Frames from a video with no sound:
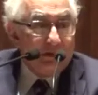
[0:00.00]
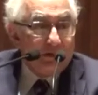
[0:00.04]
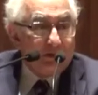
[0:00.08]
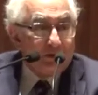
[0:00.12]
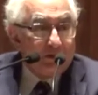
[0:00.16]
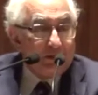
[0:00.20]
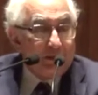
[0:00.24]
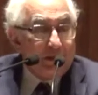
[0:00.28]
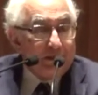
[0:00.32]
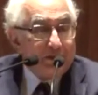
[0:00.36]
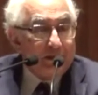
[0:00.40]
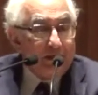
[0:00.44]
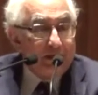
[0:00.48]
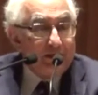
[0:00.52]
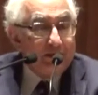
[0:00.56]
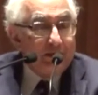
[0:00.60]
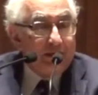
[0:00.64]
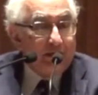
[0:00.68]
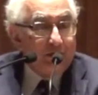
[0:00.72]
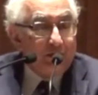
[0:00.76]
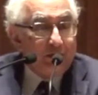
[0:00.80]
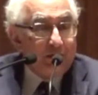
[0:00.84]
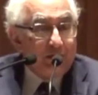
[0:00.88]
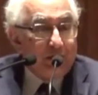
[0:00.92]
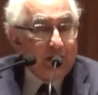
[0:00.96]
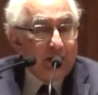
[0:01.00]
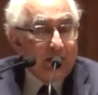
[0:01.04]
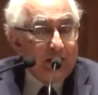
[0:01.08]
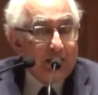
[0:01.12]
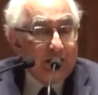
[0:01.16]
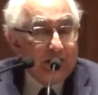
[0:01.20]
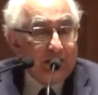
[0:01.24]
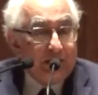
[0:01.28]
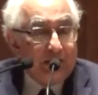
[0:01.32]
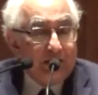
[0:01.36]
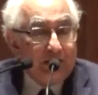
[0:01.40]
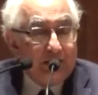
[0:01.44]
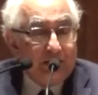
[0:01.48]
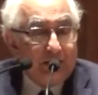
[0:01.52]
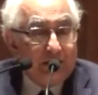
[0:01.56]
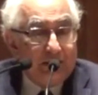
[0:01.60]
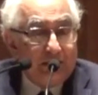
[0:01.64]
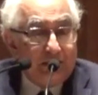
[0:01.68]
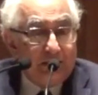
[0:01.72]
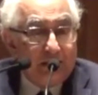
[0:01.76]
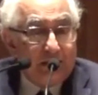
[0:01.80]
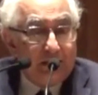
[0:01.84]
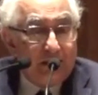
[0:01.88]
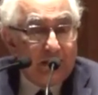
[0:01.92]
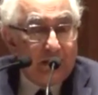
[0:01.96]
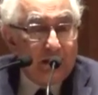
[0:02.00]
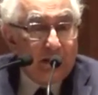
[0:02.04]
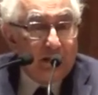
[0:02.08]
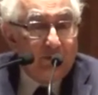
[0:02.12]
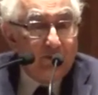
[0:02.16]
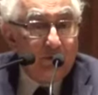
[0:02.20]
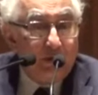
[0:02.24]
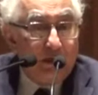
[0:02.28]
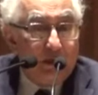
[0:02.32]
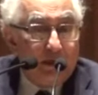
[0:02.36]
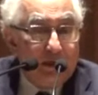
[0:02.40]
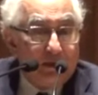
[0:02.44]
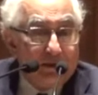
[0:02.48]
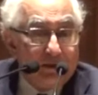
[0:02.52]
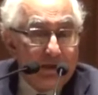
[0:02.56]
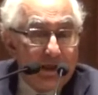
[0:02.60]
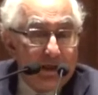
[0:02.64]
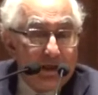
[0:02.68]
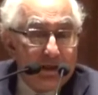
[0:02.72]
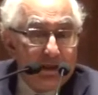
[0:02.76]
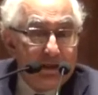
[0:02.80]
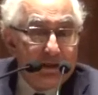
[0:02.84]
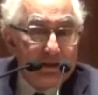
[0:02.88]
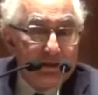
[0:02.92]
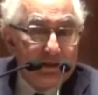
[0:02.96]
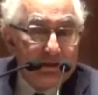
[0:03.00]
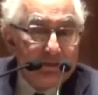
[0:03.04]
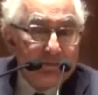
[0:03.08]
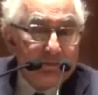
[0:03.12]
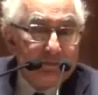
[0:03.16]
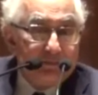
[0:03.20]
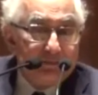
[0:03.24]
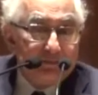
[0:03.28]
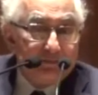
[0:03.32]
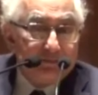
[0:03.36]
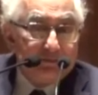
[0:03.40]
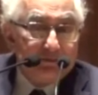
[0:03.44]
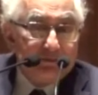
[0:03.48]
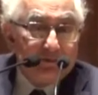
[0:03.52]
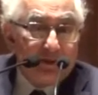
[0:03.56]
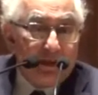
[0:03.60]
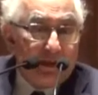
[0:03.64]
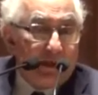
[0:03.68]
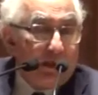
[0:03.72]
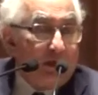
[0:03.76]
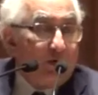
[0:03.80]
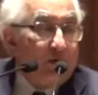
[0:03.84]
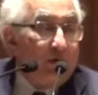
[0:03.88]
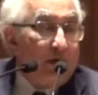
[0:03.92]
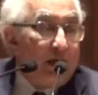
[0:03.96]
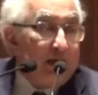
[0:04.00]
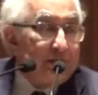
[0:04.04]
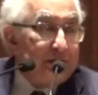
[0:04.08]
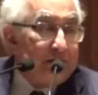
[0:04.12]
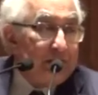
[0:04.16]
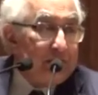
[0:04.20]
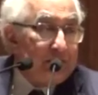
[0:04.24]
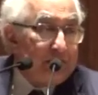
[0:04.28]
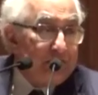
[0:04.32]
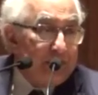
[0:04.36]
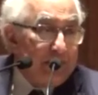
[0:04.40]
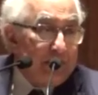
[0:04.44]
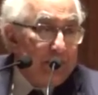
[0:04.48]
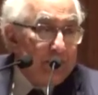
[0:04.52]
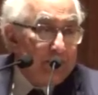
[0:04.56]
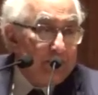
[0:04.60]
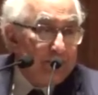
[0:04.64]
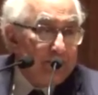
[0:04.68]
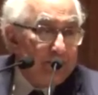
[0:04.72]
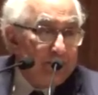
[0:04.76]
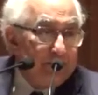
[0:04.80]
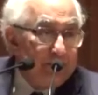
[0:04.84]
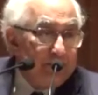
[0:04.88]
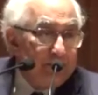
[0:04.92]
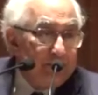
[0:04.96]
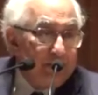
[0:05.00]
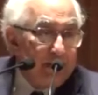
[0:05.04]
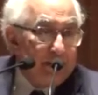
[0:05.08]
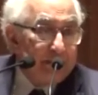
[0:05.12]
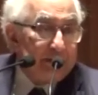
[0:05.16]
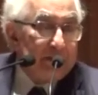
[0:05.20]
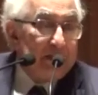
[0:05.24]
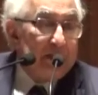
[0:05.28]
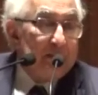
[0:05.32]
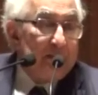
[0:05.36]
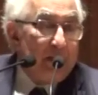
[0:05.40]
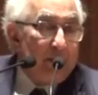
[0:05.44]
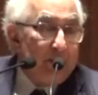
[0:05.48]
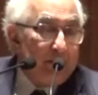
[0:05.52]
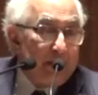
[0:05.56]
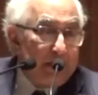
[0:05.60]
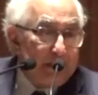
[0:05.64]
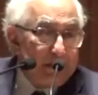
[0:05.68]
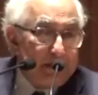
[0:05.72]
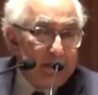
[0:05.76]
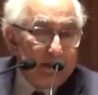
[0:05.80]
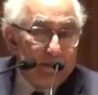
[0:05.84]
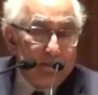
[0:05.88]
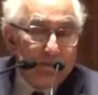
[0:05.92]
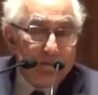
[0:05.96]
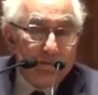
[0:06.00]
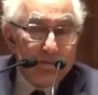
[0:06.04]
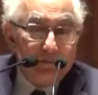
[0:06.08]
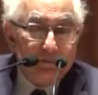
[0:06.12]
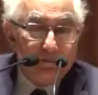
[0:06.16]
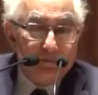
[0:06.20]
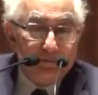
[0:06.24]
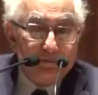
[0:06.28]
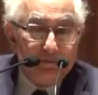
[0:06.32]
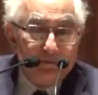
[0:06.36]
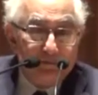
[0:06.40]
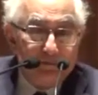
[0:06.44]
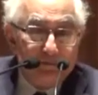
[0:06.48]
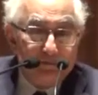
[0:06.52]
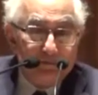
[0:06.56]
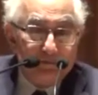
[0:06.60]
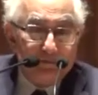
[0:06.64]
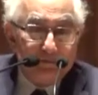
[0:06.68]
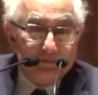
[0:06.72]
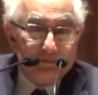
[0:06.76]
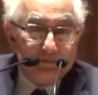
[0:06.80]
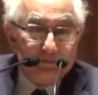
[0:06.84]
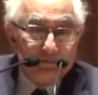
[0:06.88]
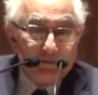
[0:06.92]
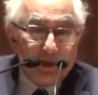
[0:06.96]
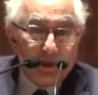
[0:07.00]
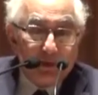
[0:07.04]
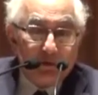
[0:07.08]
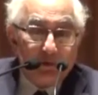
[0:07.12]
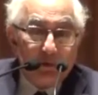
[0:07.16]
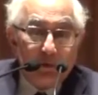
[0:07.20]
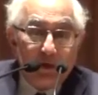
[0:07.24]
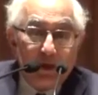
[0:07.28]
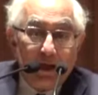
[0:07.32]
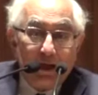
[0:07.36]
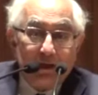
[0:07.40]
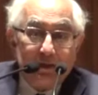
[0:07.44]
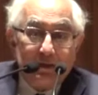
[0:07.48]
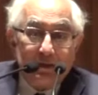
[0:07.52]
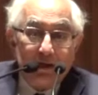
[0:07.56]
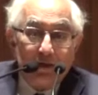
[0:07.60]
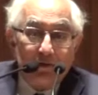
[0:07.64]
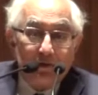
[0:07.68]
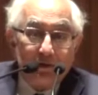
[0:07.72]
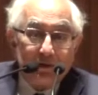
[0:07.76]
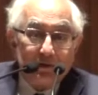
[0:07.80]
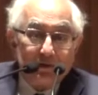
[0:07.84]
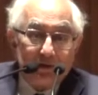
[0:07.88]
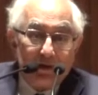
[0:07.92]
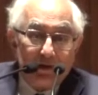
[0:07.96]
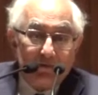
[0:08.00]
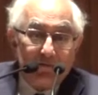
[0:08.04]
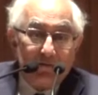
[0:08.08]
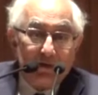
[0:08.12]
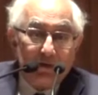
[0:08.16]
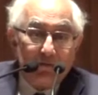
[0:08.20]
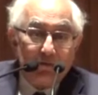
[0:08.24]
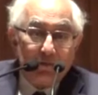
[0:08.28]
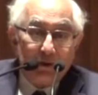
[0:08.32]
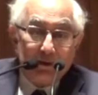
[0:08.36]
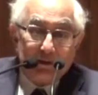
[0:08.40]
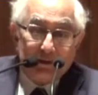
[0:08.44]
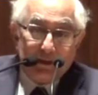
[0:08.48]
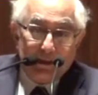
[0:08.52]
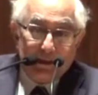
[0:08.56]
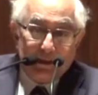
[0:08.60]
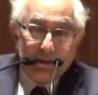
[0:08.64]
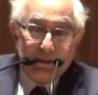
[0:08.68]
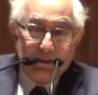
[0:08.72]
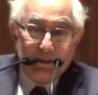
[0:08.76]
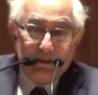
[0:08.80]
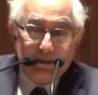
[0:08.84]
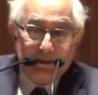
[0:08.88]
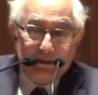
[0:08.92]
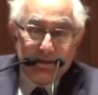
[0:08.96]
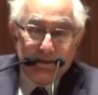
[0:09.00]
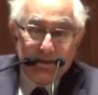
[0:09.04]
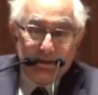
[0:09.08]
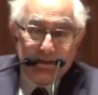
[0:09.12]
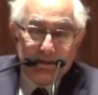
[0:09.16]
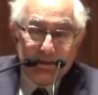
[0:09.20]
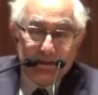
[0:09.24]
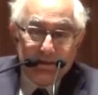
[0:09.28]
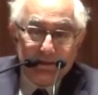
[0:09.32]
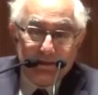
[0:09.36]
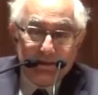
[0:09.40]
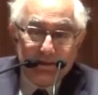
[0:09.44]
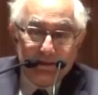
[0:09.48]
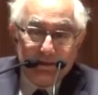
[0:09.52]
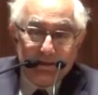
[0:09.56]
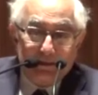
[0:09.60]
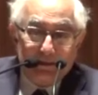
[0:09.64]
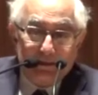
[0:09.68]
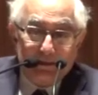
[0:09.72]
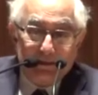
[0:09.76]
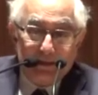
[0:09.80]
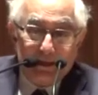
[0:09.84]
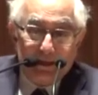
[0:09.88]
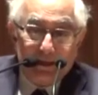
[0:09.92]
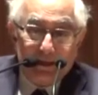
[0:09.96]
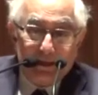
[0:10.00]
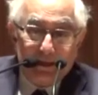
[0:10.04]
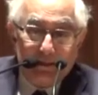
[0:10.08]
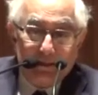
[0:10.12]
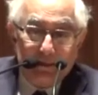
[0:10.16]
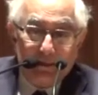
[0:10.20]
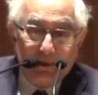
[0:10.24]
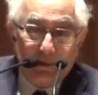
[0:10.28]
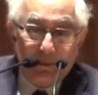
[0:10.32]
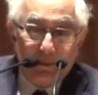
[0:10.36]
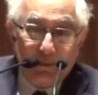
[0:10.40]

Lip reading: So they said that, okay, we'll send a reconnaissance team, a 3-member team, just to carry out a survey whether your